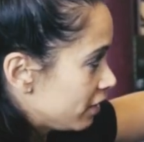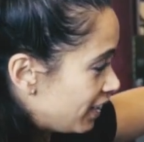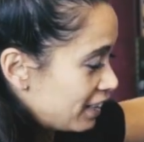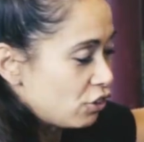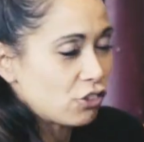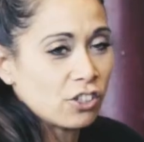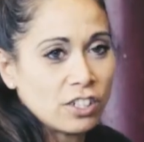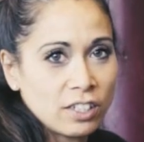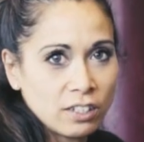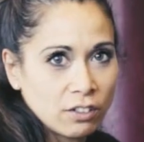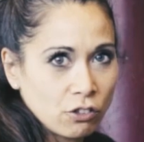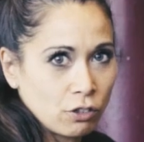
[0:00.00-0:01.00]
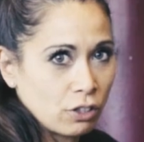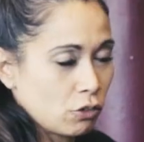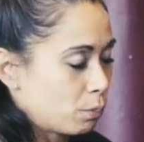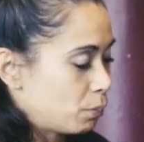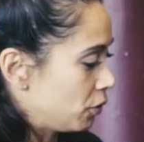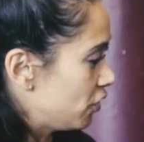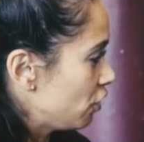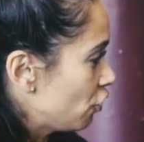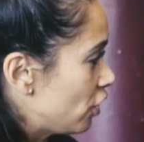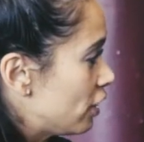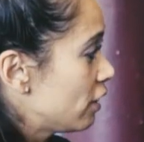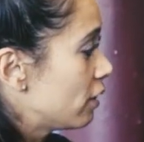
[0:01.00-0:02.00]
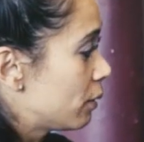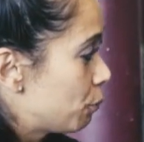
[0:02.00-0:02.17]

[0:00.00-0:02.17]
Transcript: tension in a stretch position,